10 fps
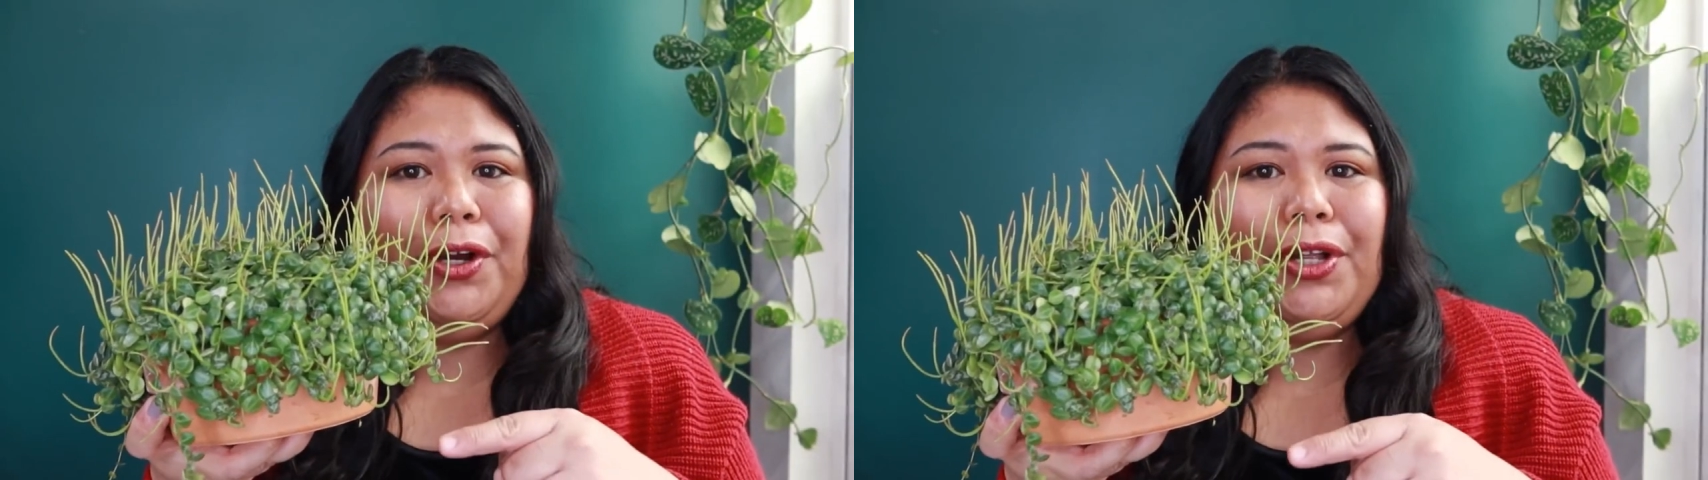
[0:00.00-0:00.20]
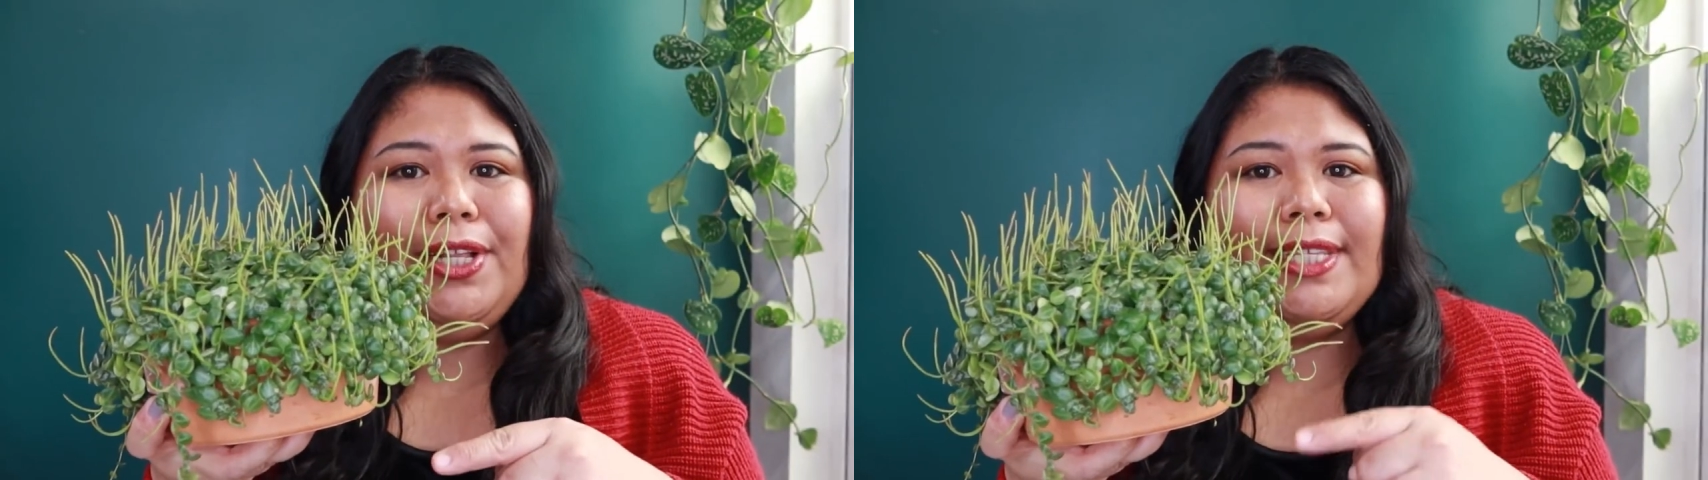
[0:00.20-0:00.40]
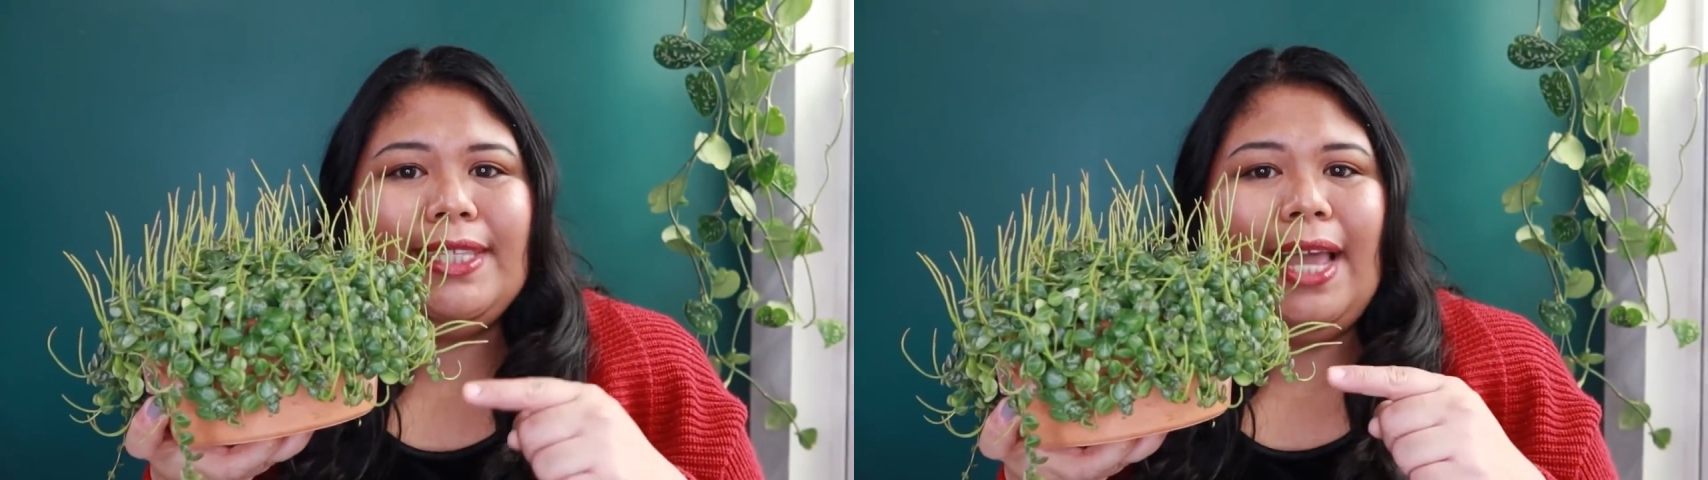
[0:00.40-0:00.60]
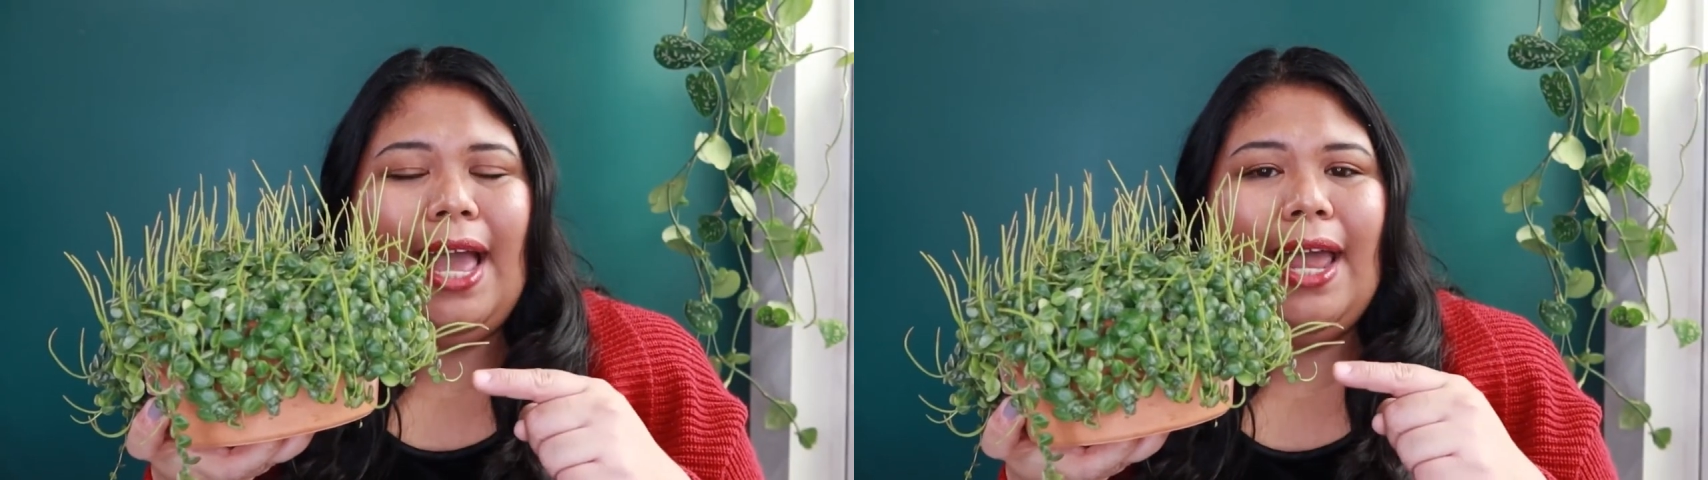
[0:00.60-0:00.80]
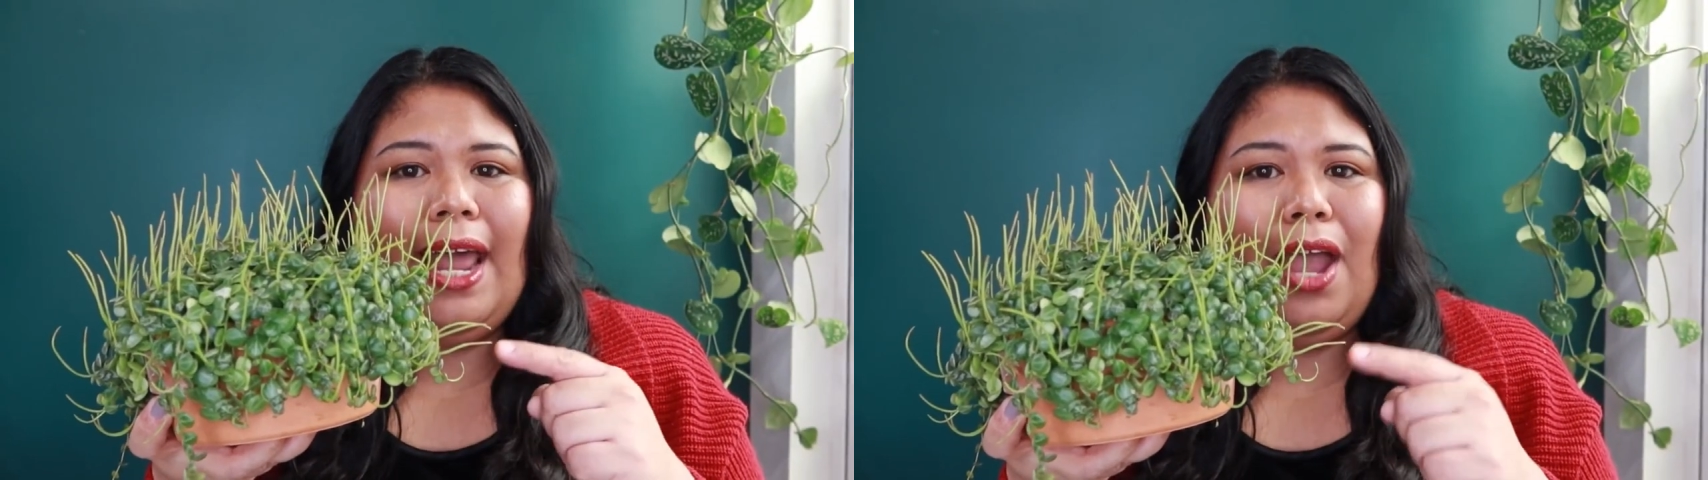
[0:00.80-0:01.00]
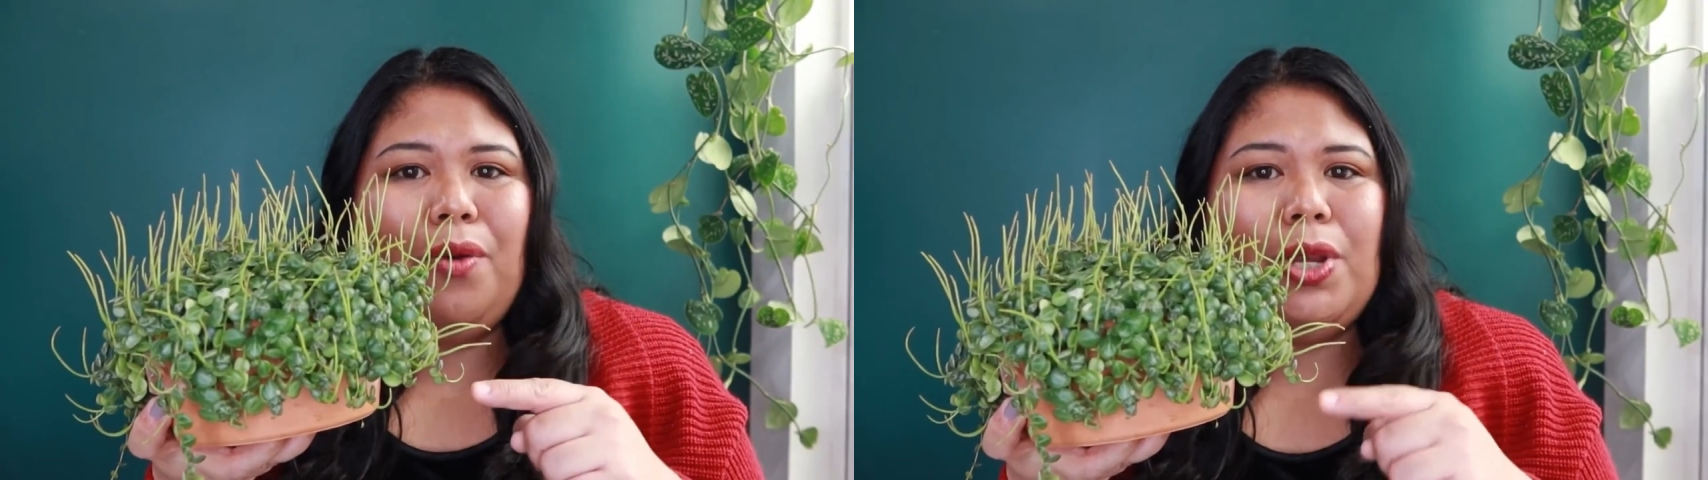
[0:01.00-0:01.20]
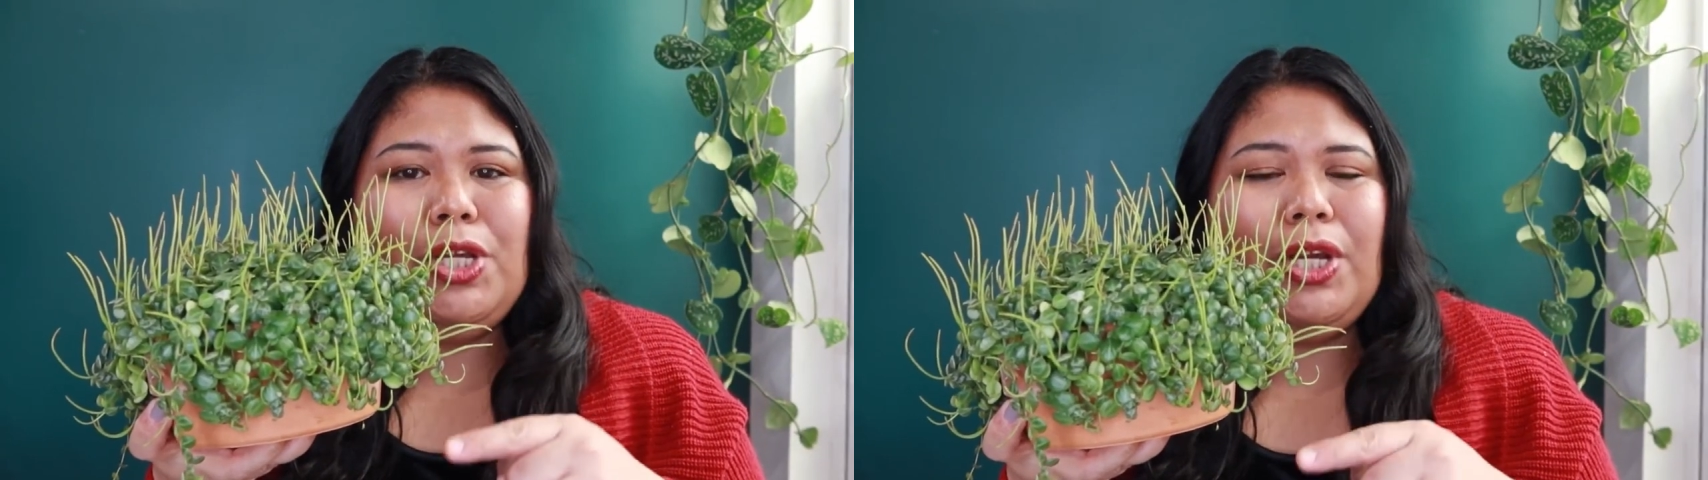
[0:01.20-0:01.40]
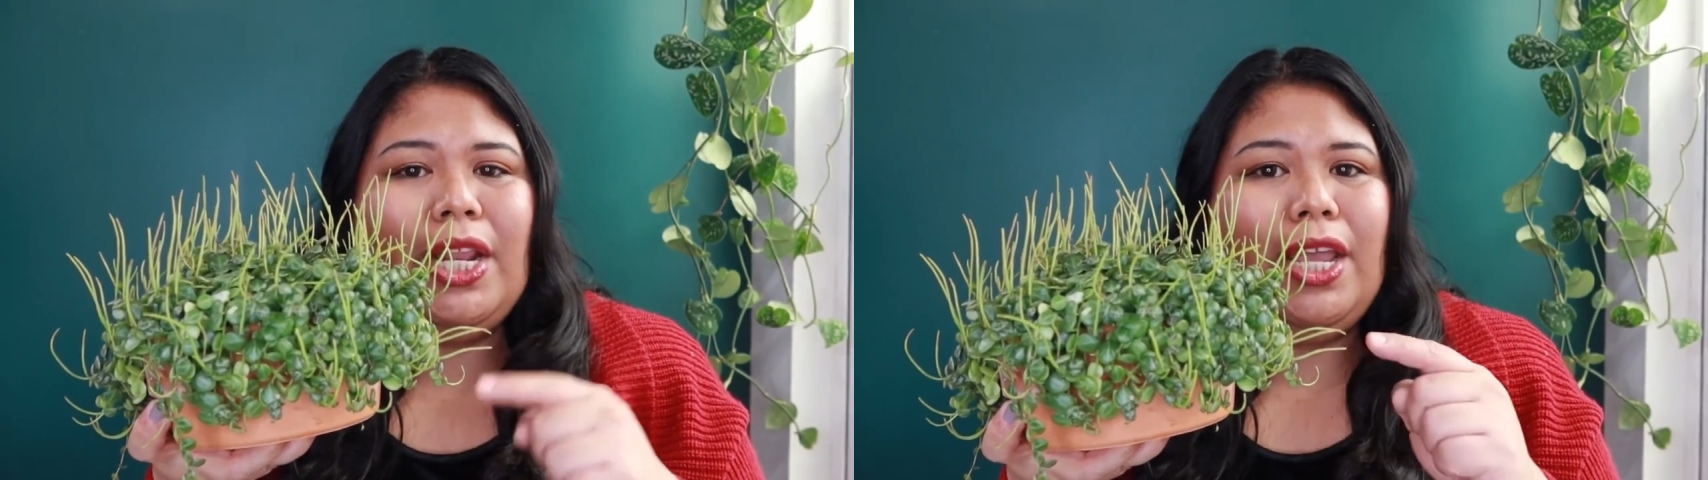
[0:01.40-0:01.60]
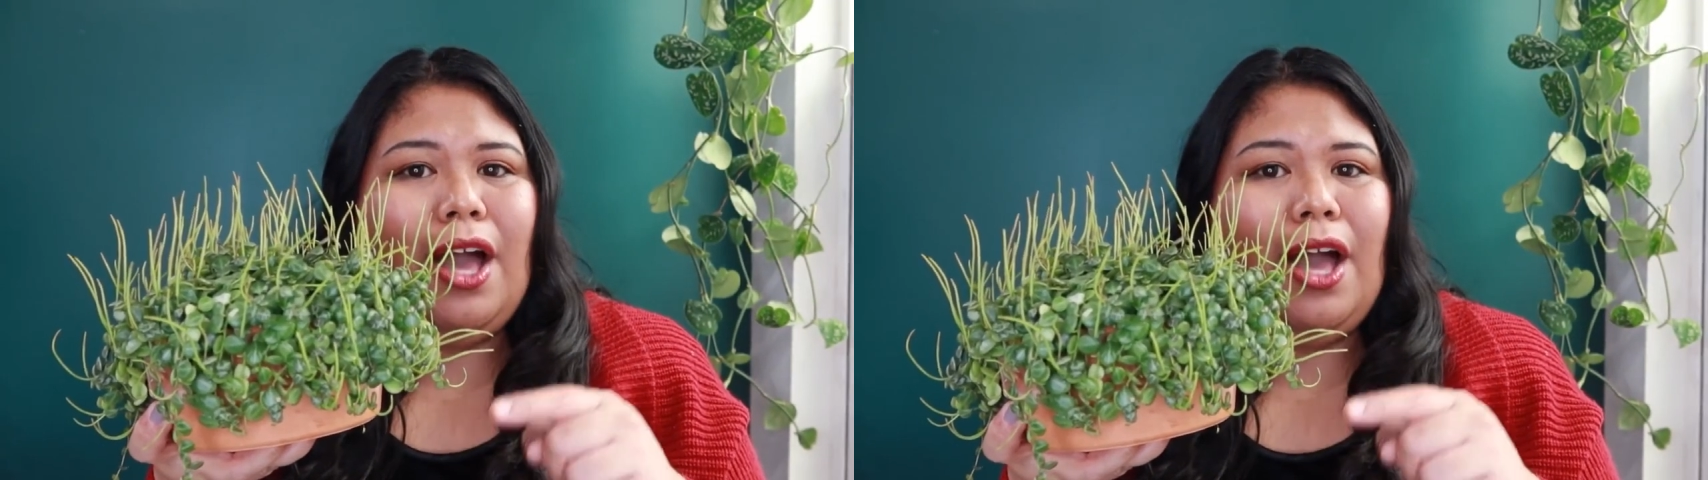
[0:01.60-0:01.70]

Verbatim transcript: turtles that I originally